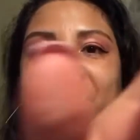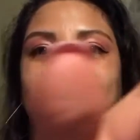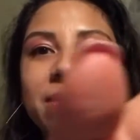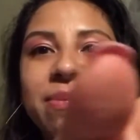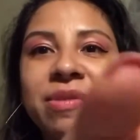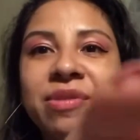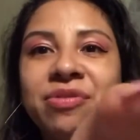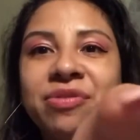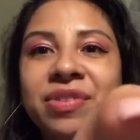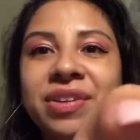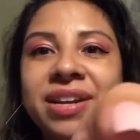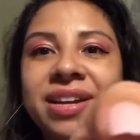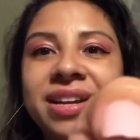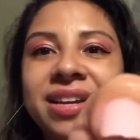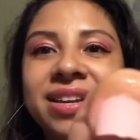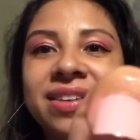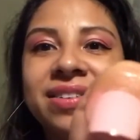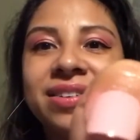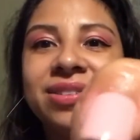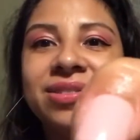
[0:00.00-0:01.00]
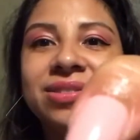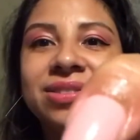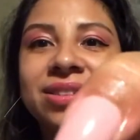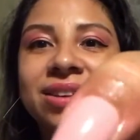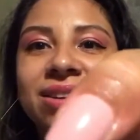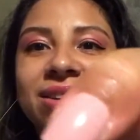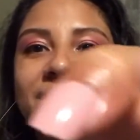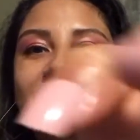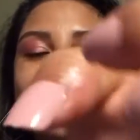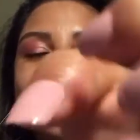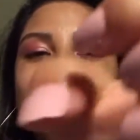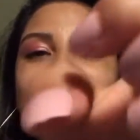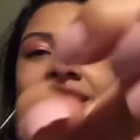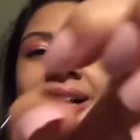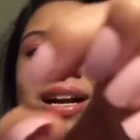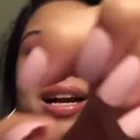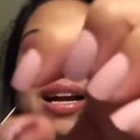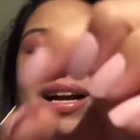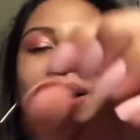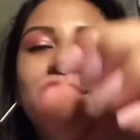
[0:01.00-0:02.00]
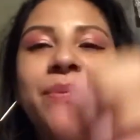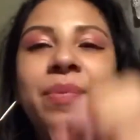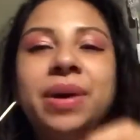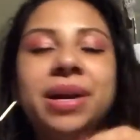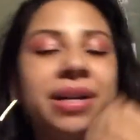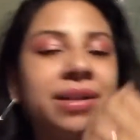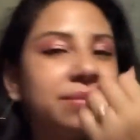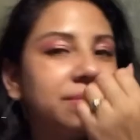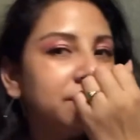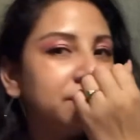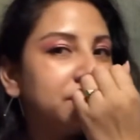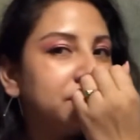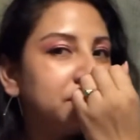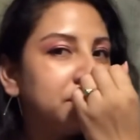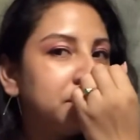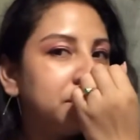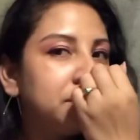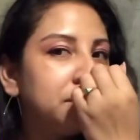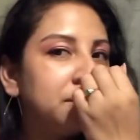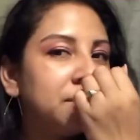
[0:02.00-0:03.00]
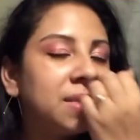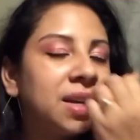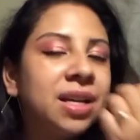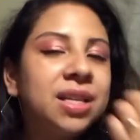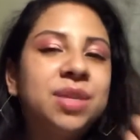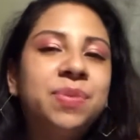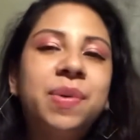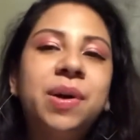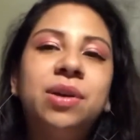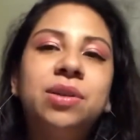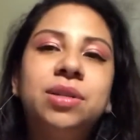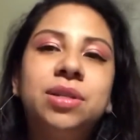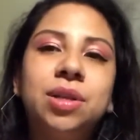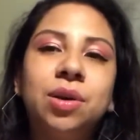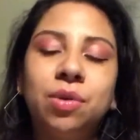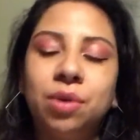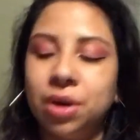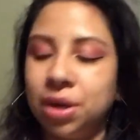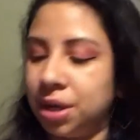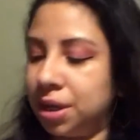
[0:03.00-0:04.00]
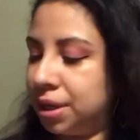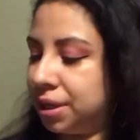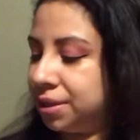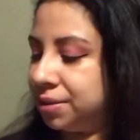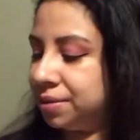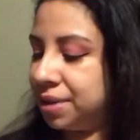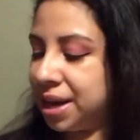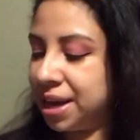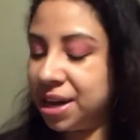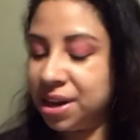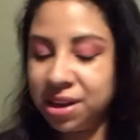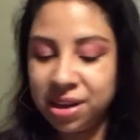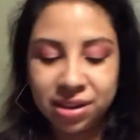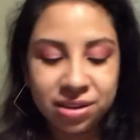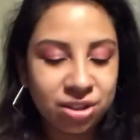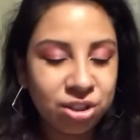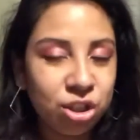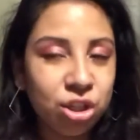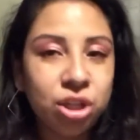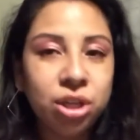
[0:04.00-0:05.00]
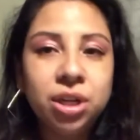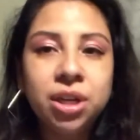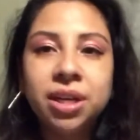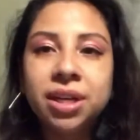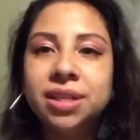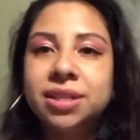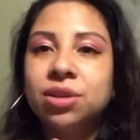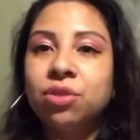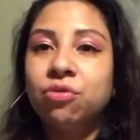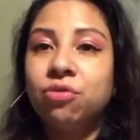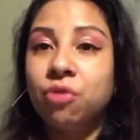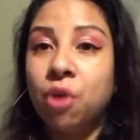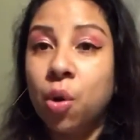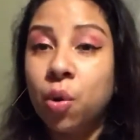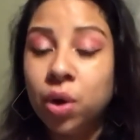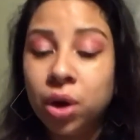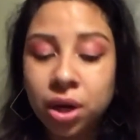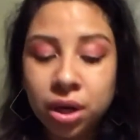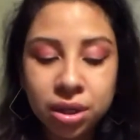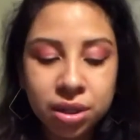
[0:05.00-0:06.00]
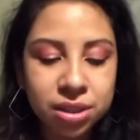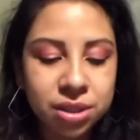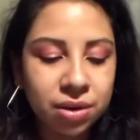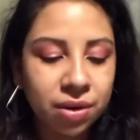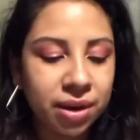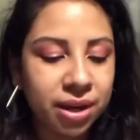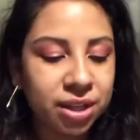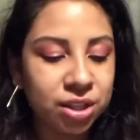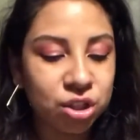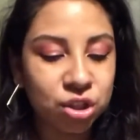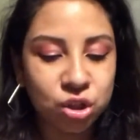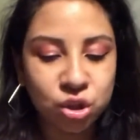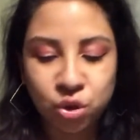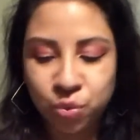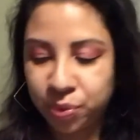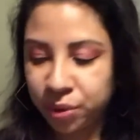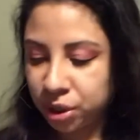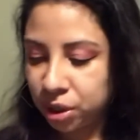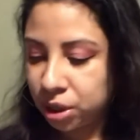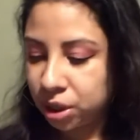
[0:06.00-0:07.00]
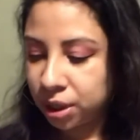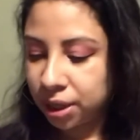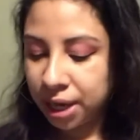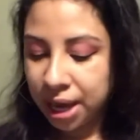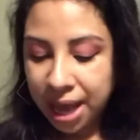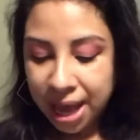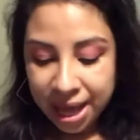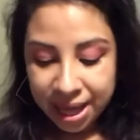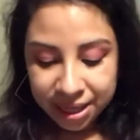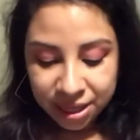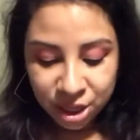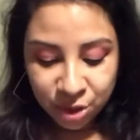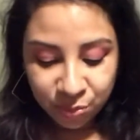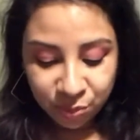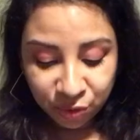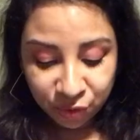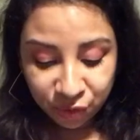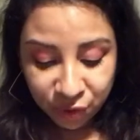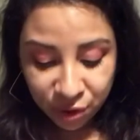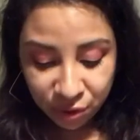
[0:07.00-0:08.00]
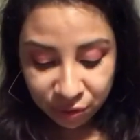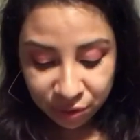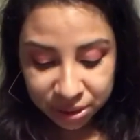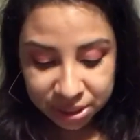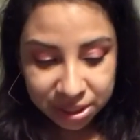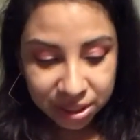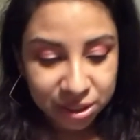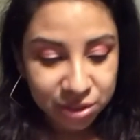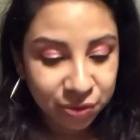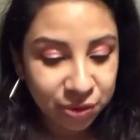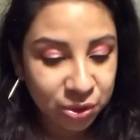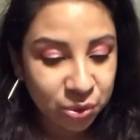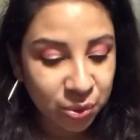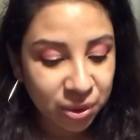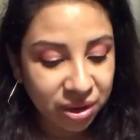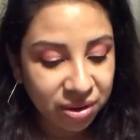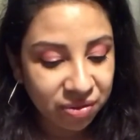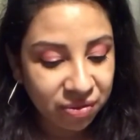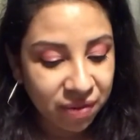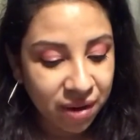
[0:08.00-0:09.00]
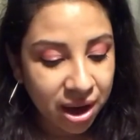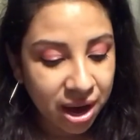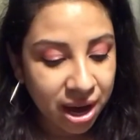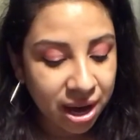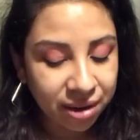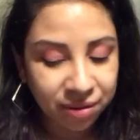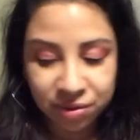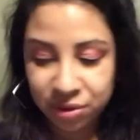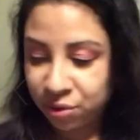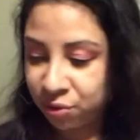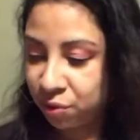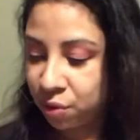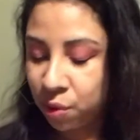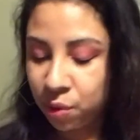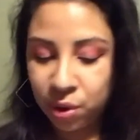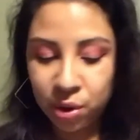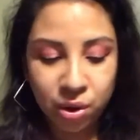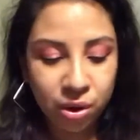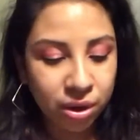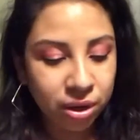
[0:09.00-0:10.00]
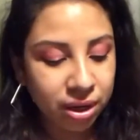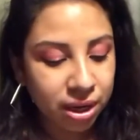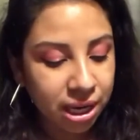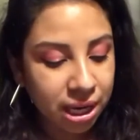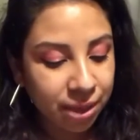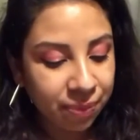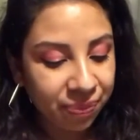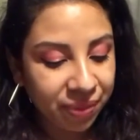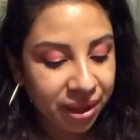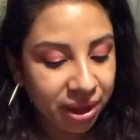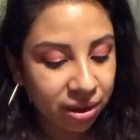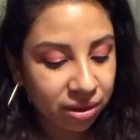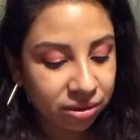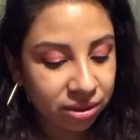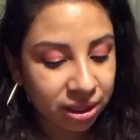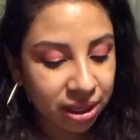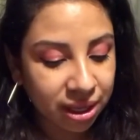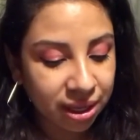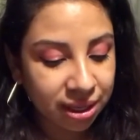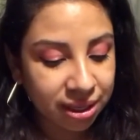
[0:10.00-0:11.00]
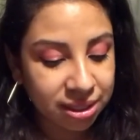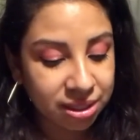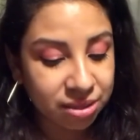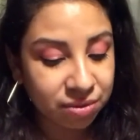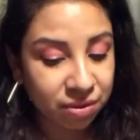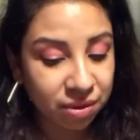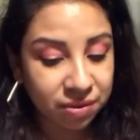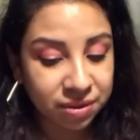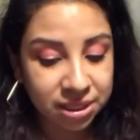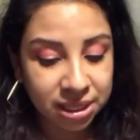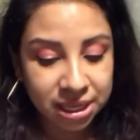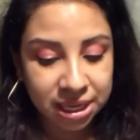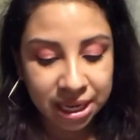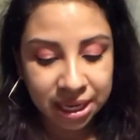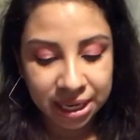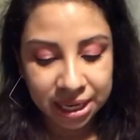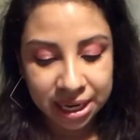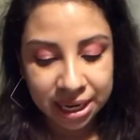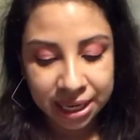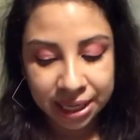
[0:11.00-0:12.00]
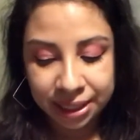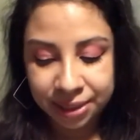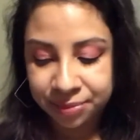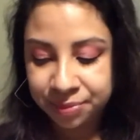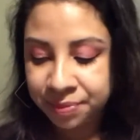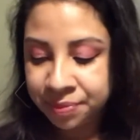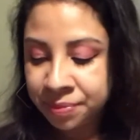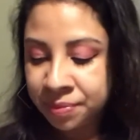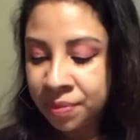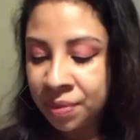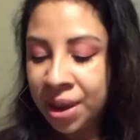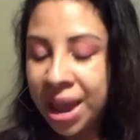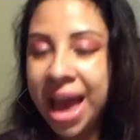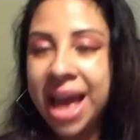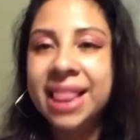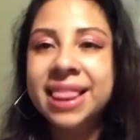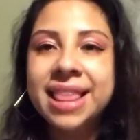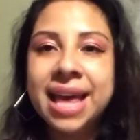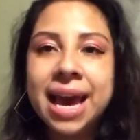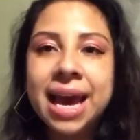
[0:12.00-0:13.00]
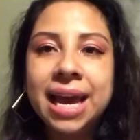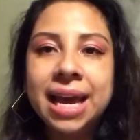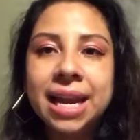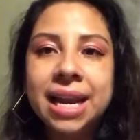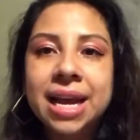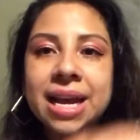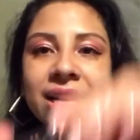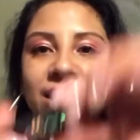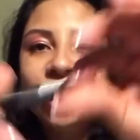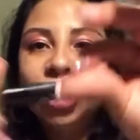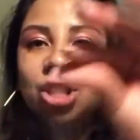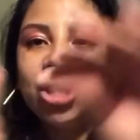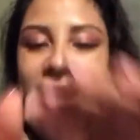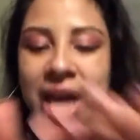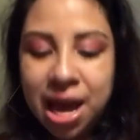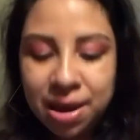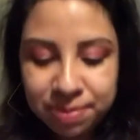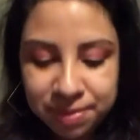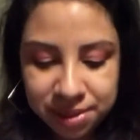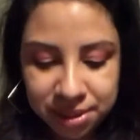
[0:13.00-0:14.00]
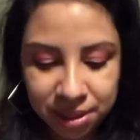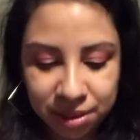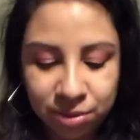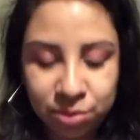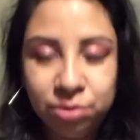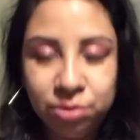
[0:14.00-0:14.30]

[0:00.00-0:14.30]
my freaking cuticles are, but it smells so good, and it's good. It's a roll-on, so it's super good. The perfume retails for $25. The roll-on nail thing is $15.99, and then chapstick.